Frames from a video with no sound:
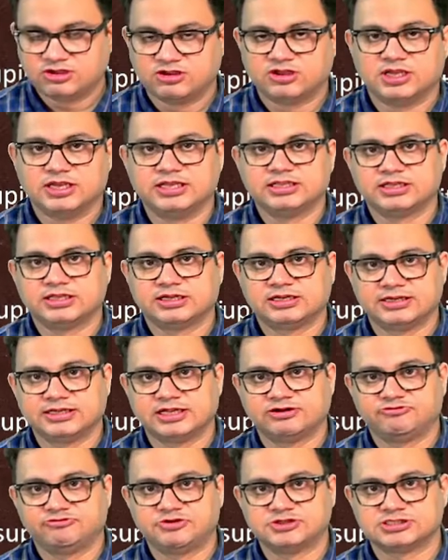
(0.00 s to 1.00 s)
in the
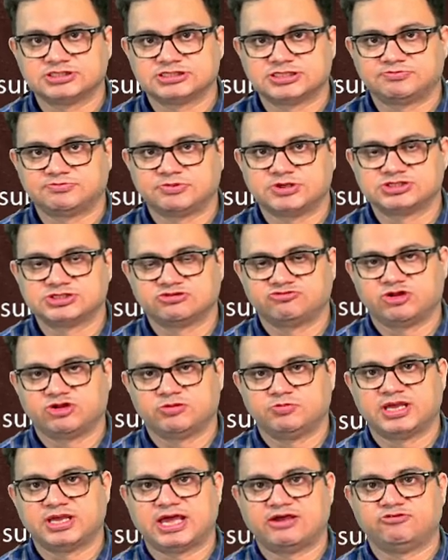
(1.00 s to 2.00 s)
clinical features the patient will
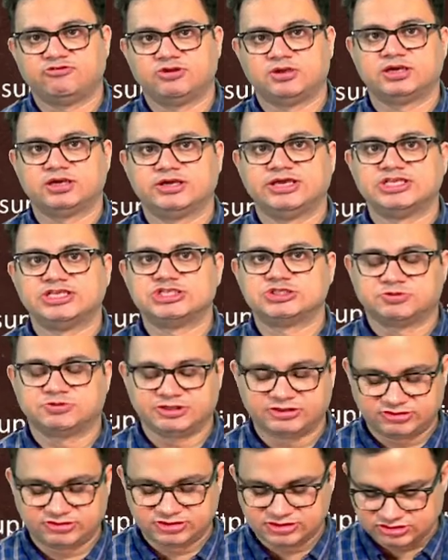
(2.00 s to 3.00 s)
be having a
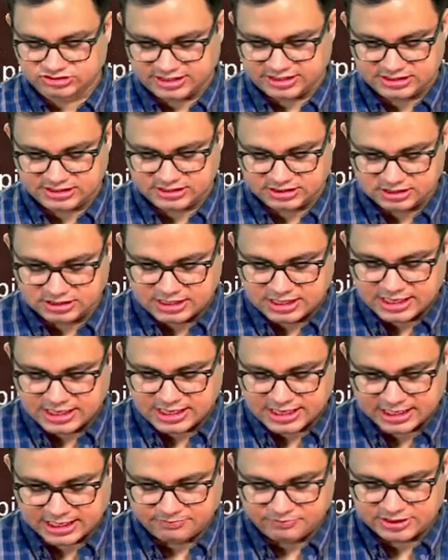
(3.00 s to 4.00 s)
inspiratory stridor,
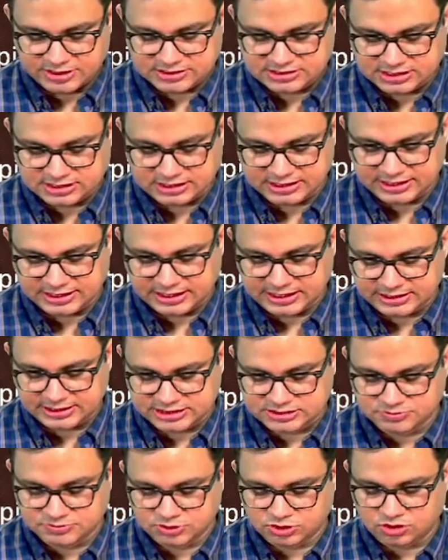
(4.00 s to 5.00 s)
and basically it
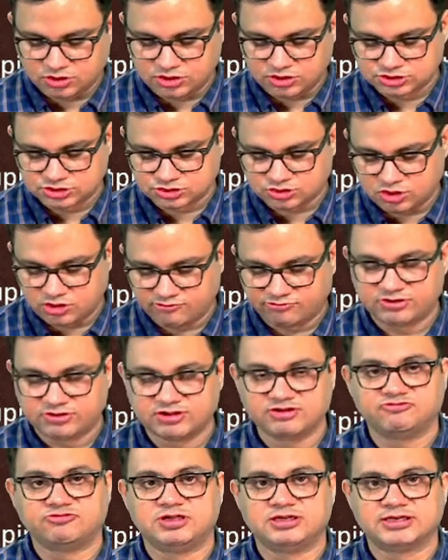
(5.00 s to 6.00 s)
is because of
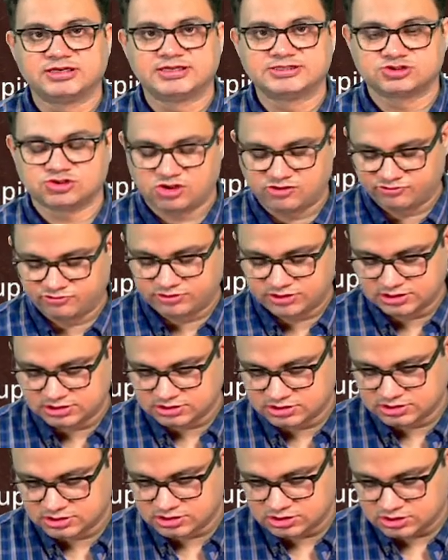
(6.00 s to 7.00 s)
the weakness of the
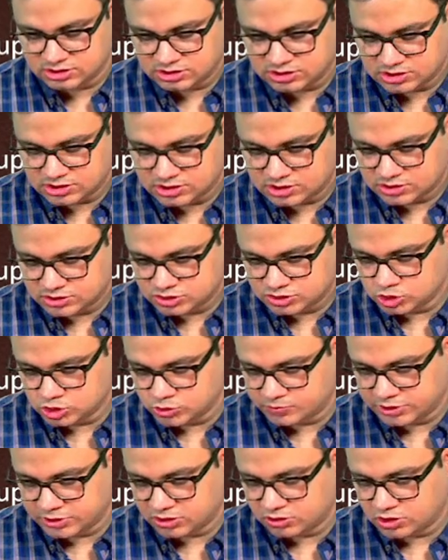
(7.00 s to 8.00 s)

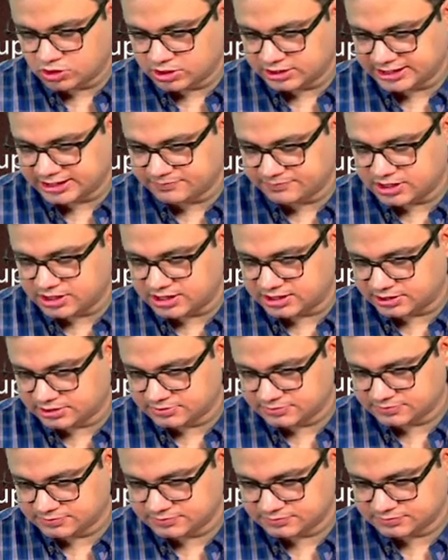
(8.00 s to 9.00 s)
supraglottic part.
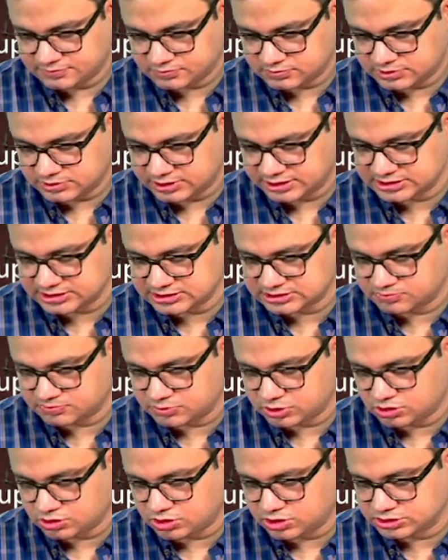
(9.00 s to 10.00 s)
It is
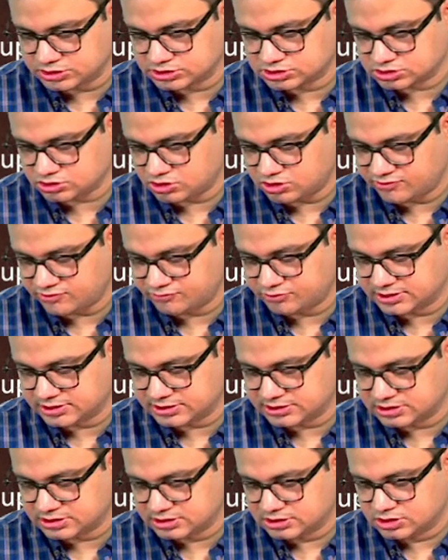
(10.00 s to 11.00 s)
because of
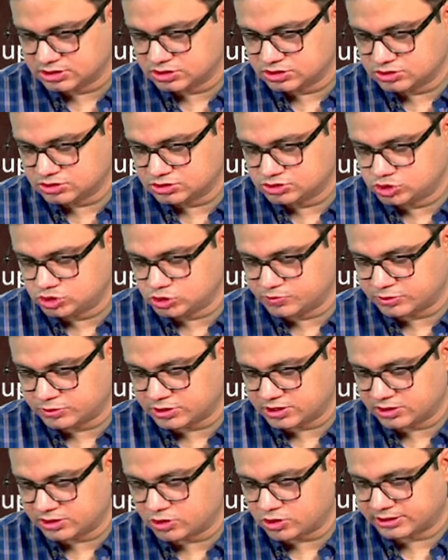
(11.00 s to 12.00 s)
the
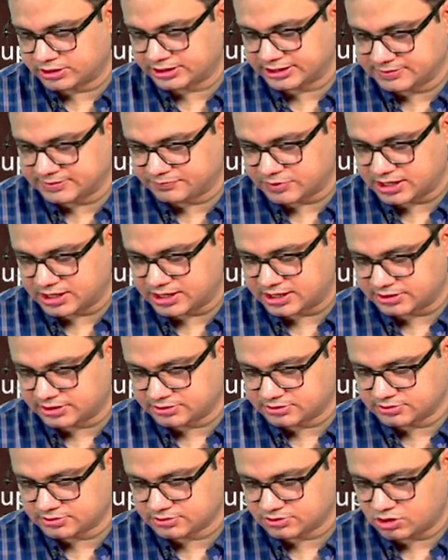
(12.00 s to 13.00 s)
supraglottic part
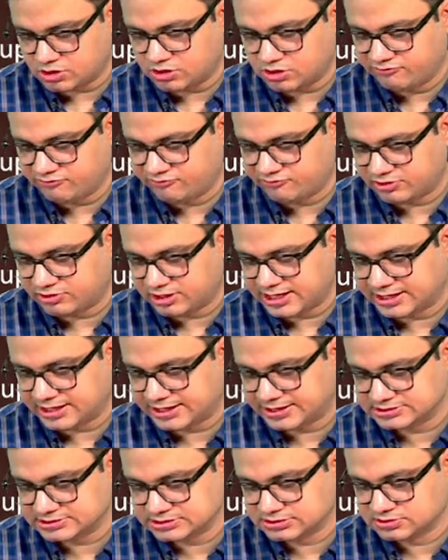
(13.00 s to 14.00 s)
of
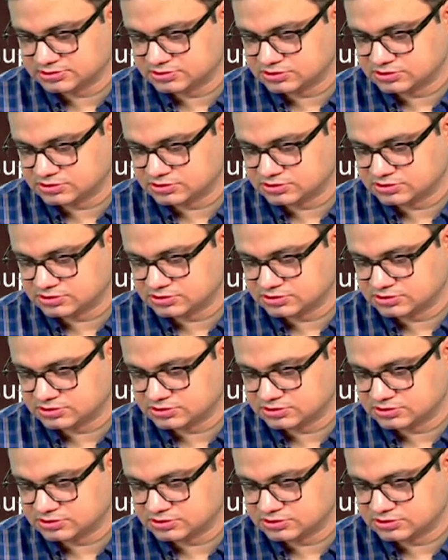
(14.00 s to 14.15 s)
larynx.